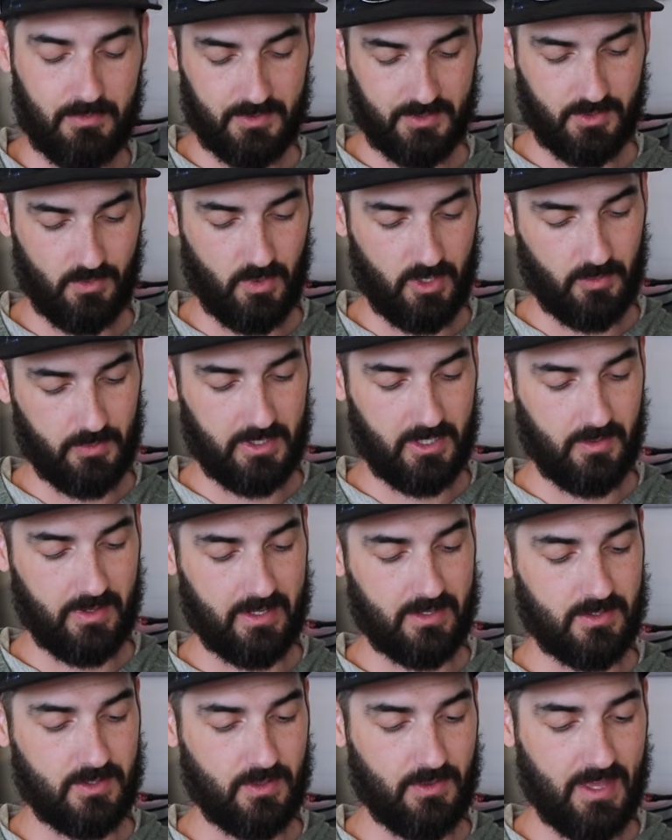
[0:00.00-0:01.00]
So why don't we go
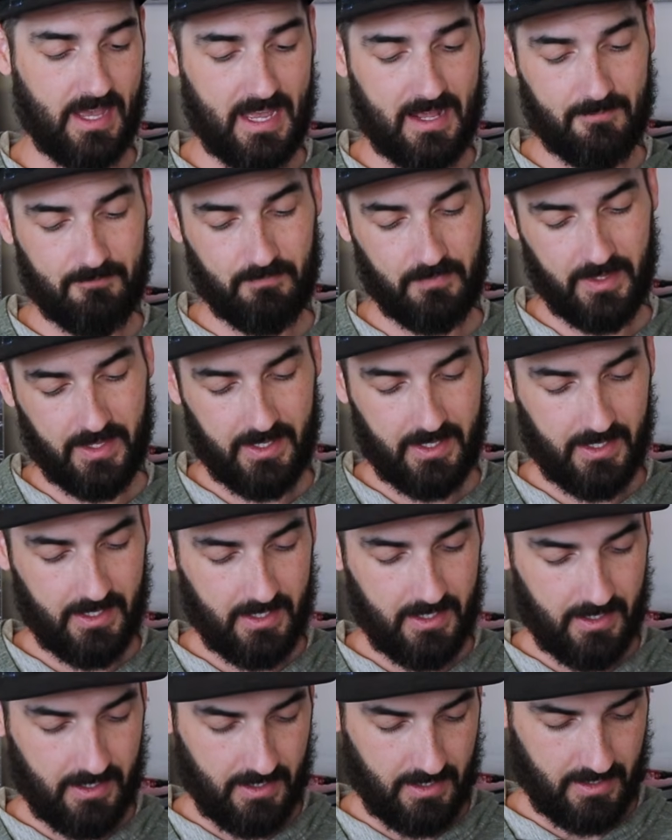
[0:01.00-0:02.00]
ahead and do that.
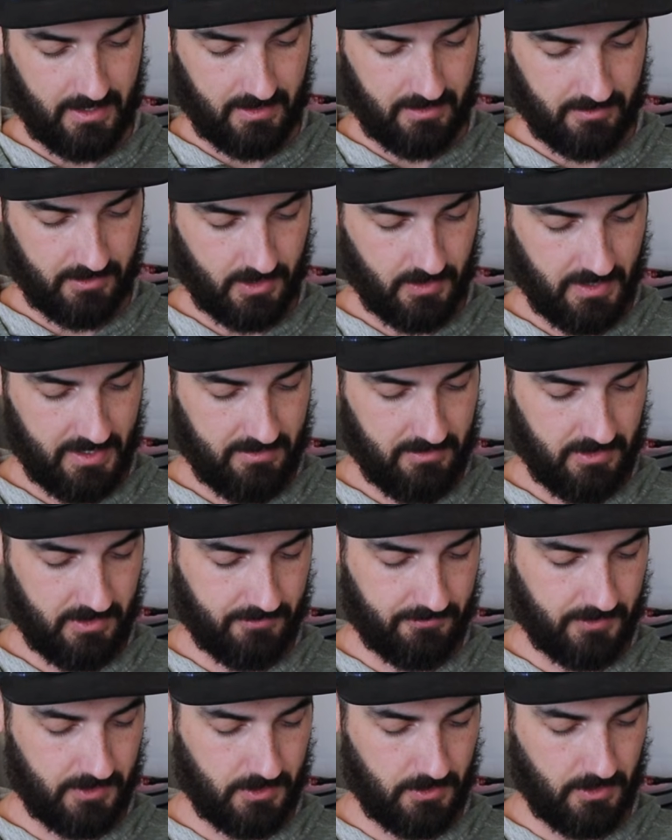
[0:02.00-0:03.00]
Go ahead and you can
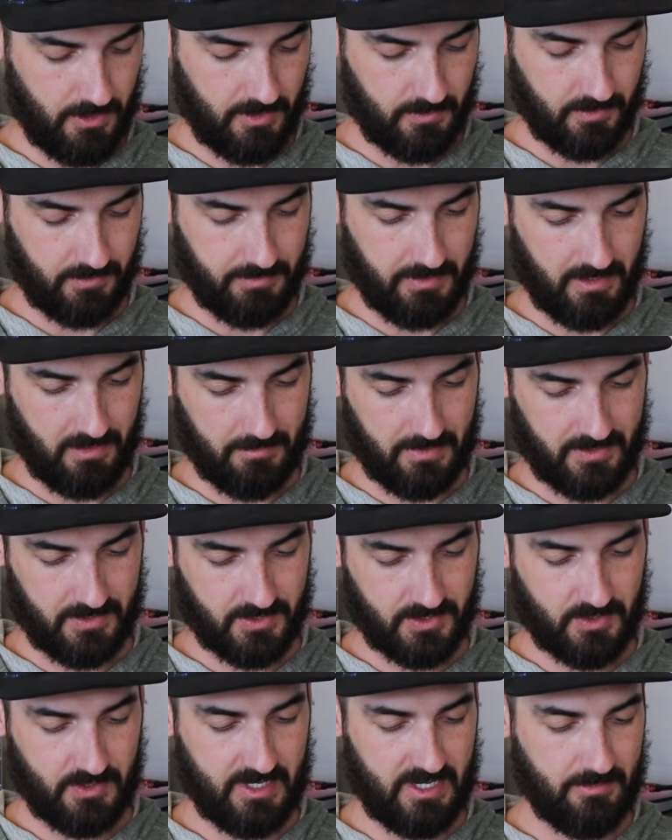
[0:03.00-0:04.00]
follow along with me on my
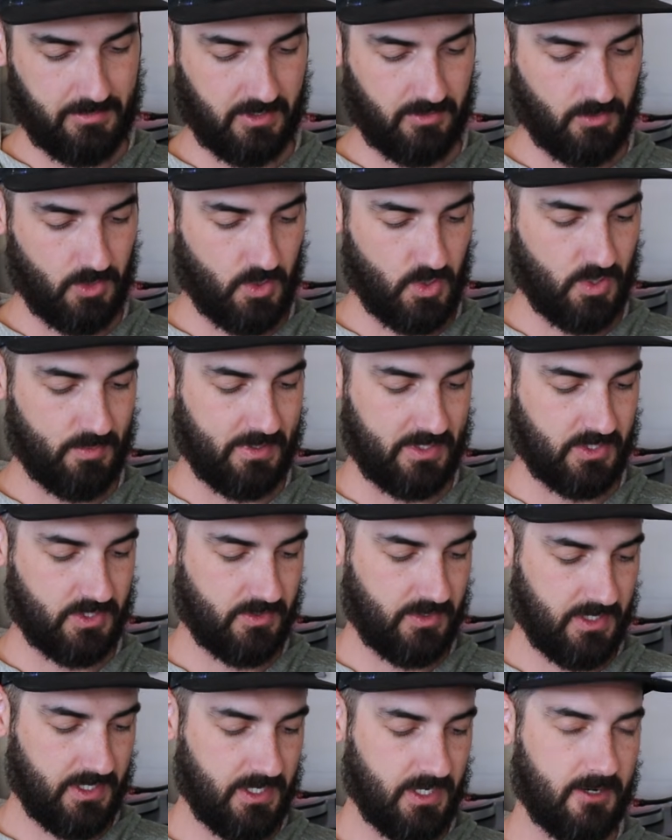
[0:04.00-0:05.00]
screen. I'm gonna record my
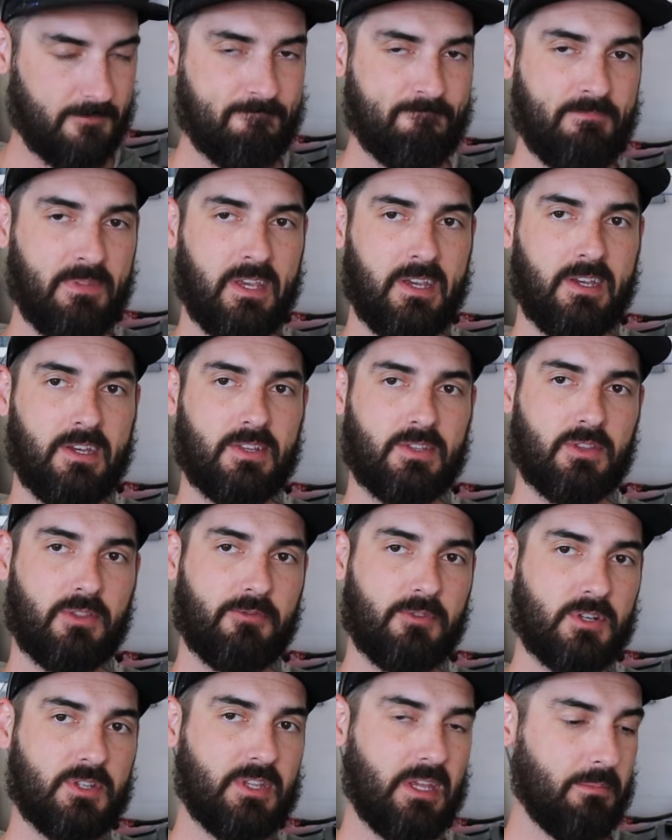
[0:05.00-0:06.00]
screen here. So the
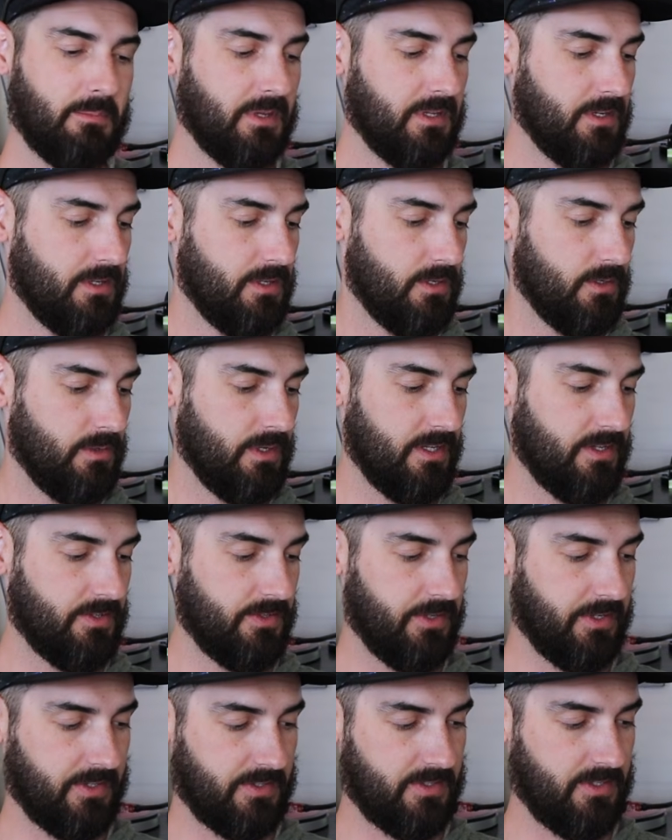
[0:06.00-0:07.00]
first thing I'm gonna do is
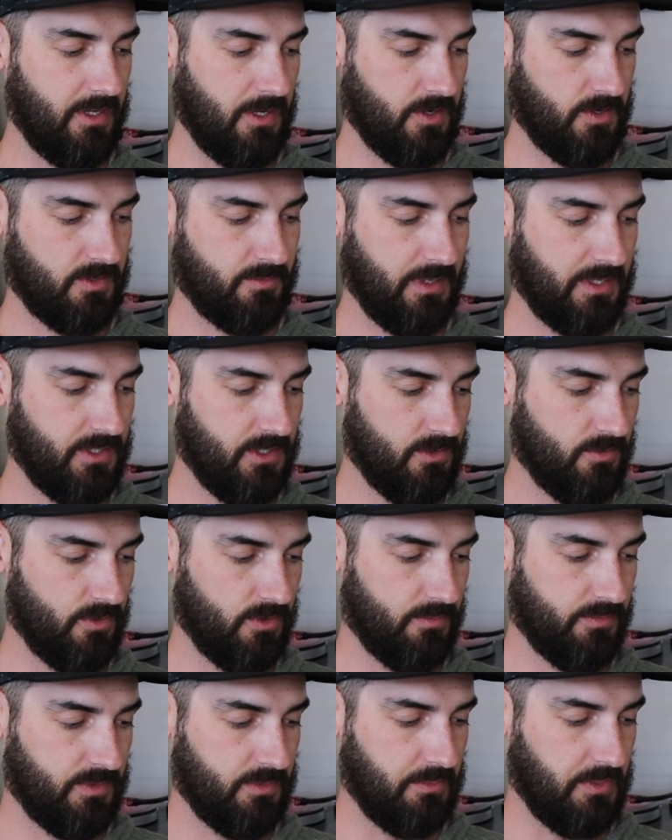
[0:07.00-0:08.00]
you can see here's my 2
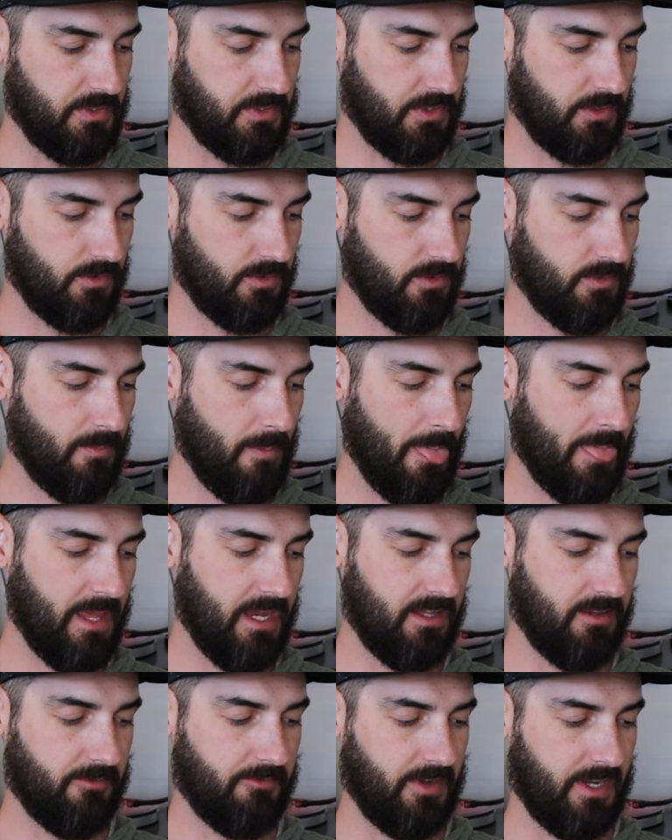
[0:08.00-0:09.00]
rooms, music room
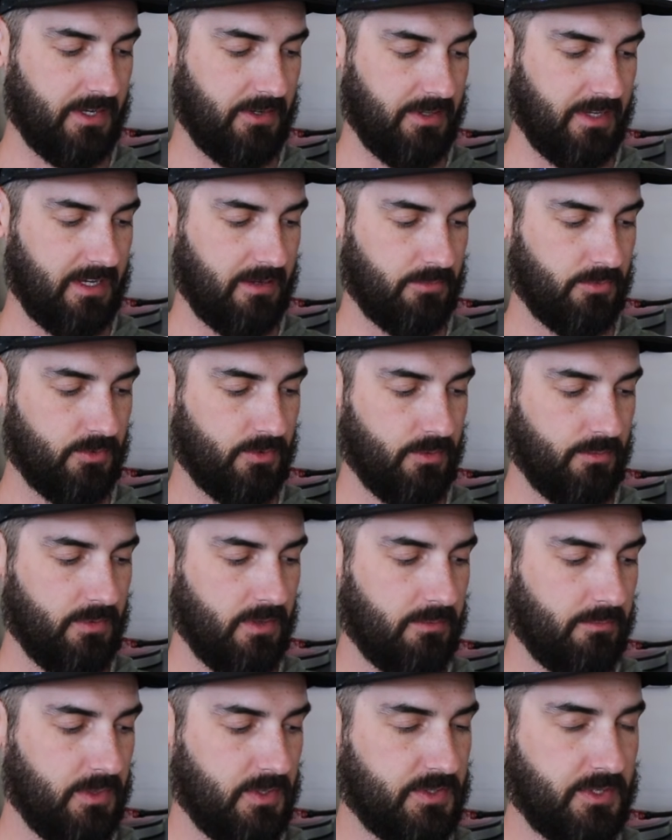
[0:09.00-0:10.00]
and the vinyl amp room.
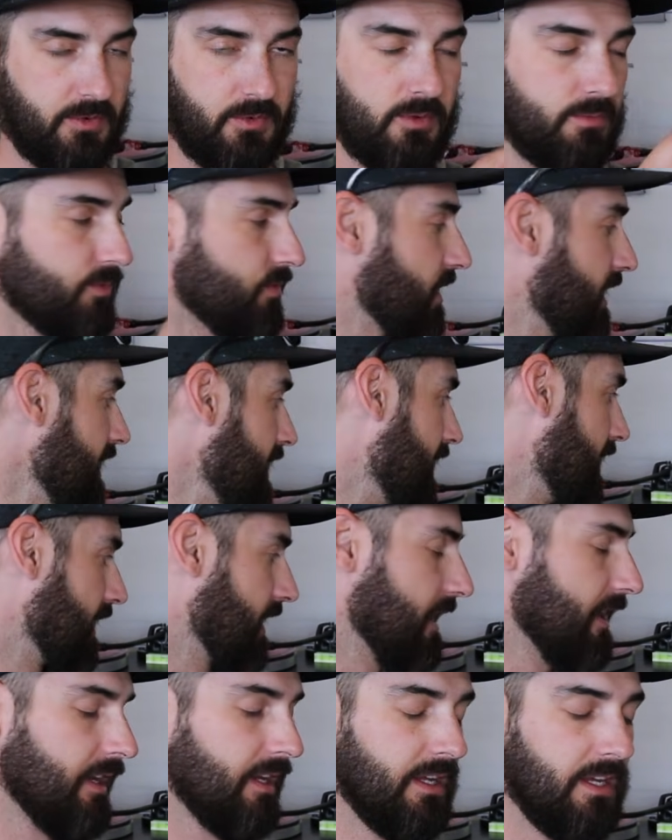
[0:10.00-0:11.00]
Music room's right
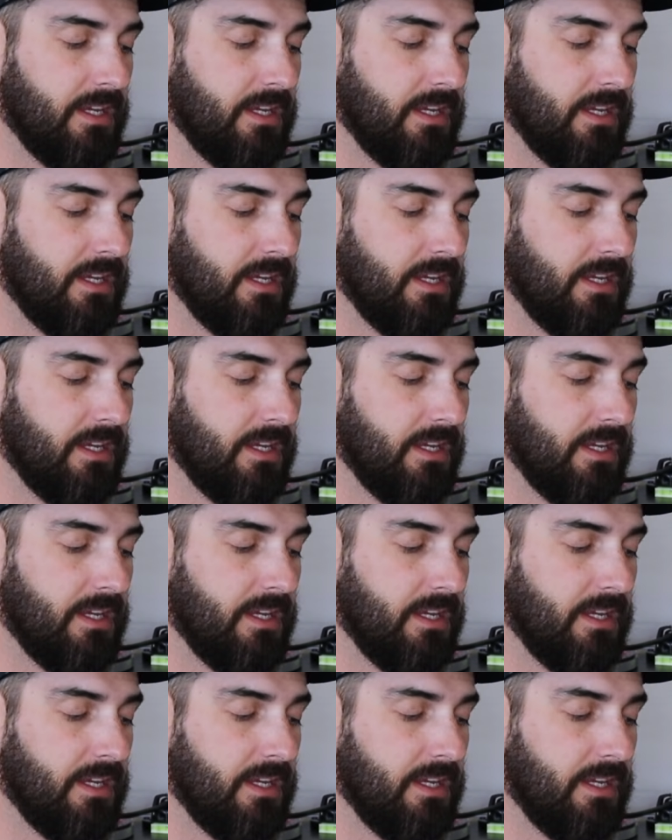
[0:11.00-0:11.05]
here.